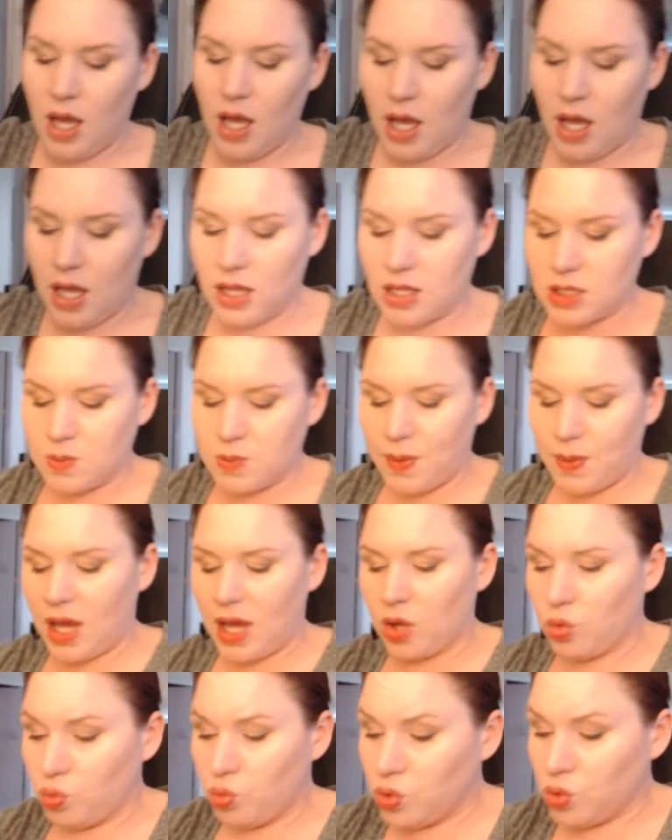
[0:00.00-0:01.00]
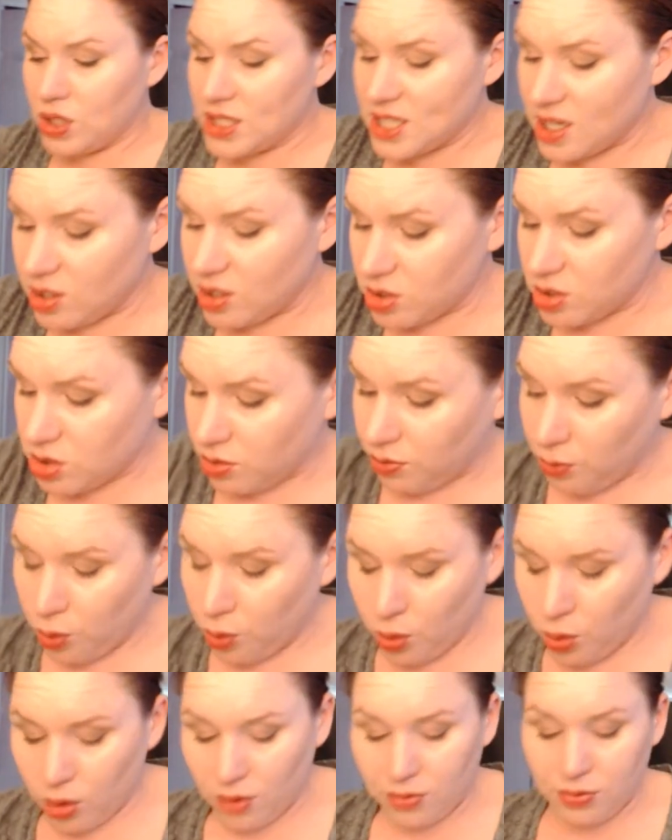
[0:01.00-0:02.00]
and this bag retails
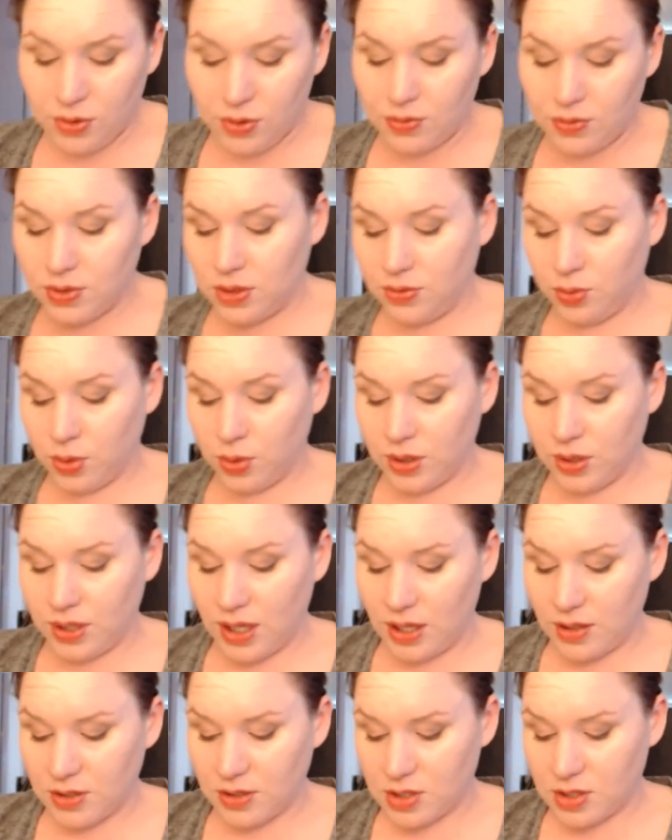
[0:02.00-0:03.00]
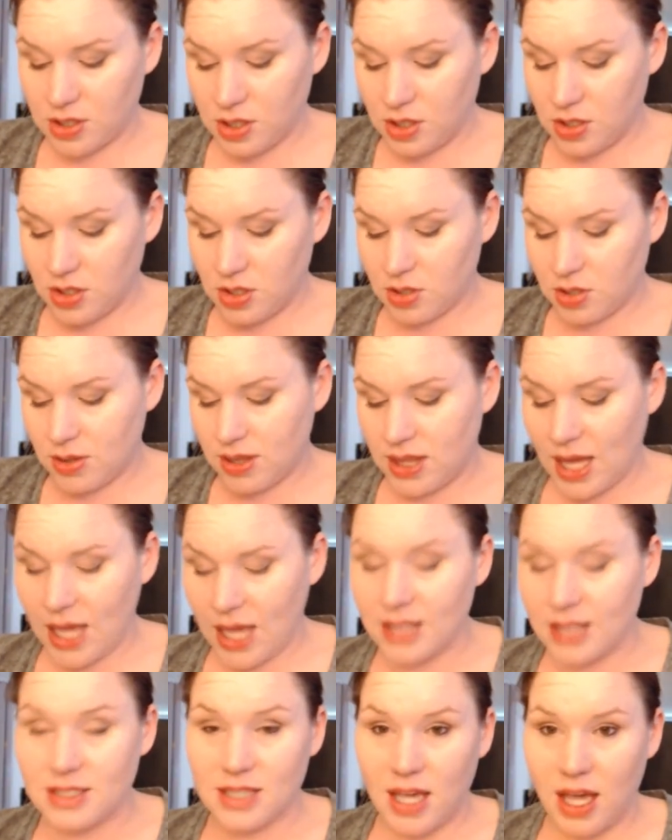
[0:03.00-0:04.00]
for $54, so
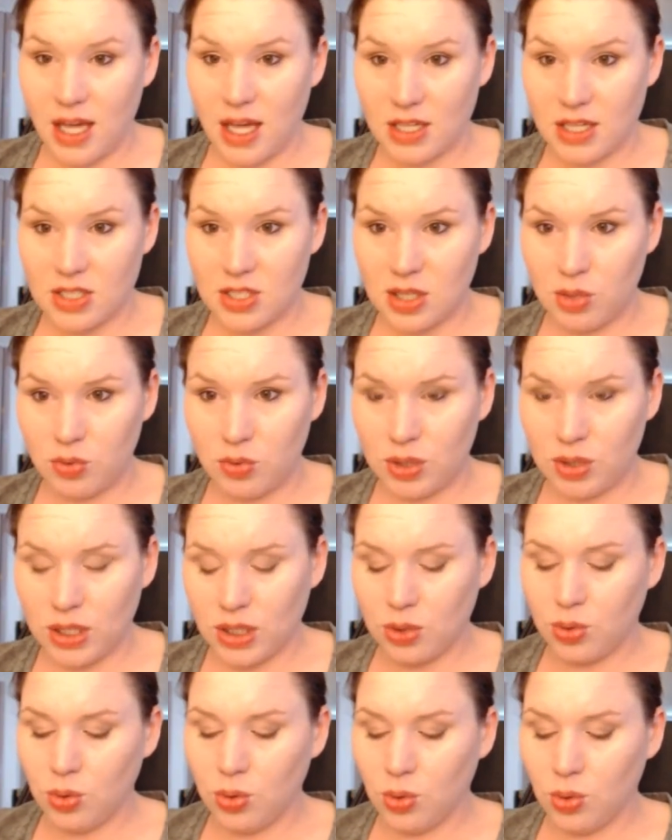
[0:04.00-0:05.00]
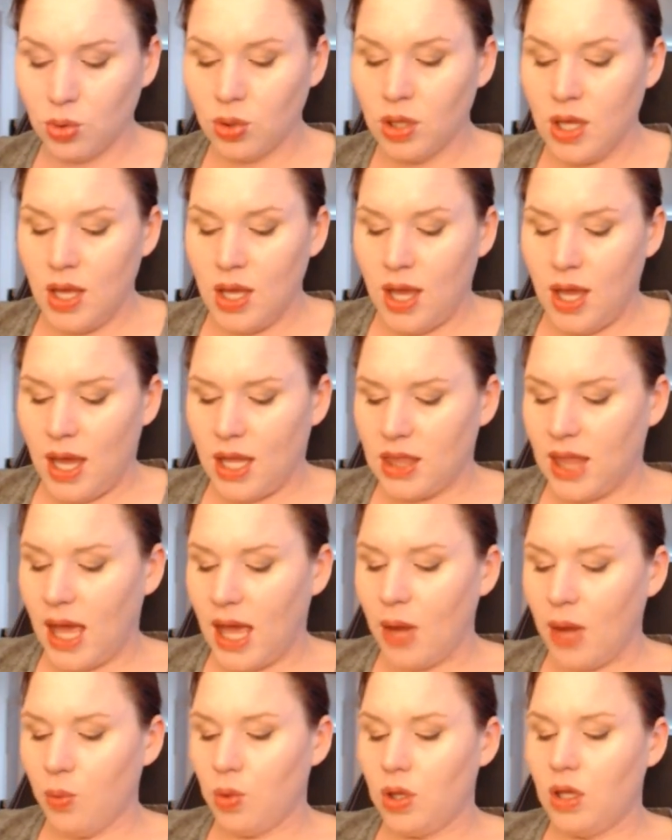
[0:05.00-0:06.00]
that's actually really cool. And
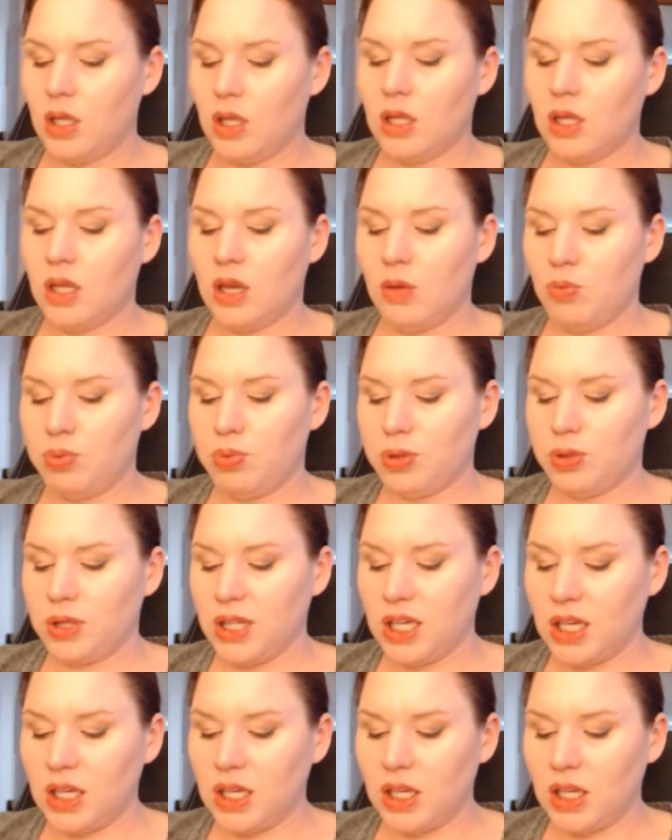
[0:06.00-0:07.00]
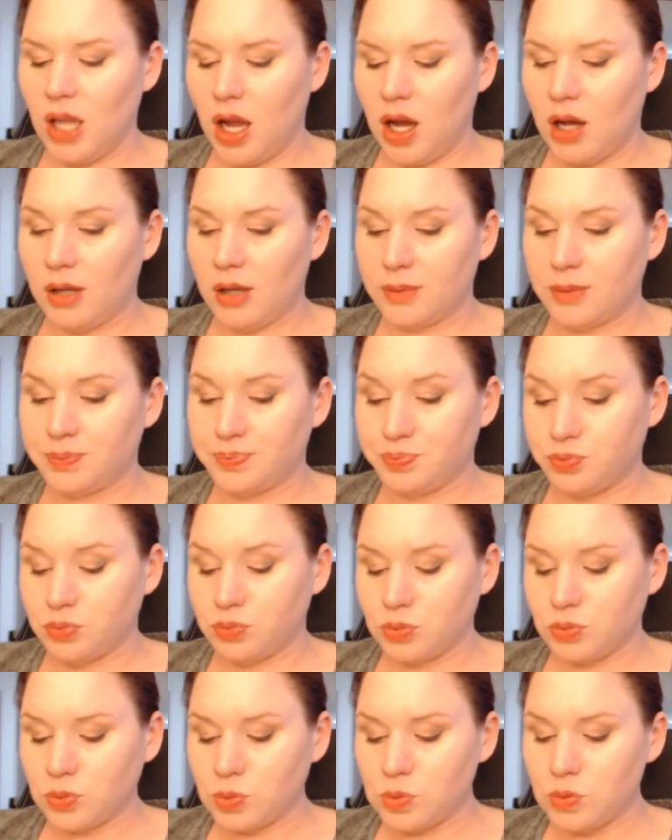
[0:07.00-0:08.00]
that would complete
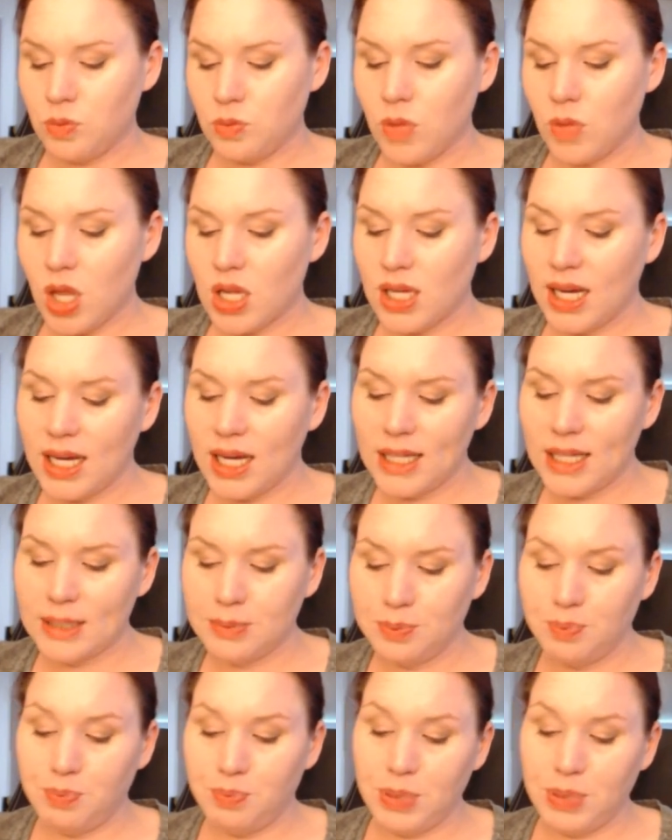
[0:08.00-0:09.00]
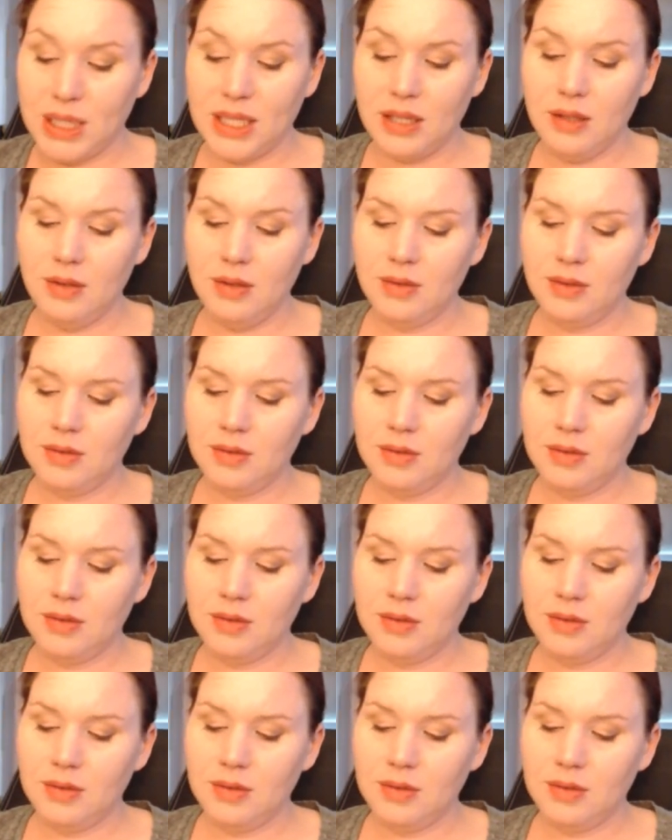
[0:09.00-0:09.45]
column B.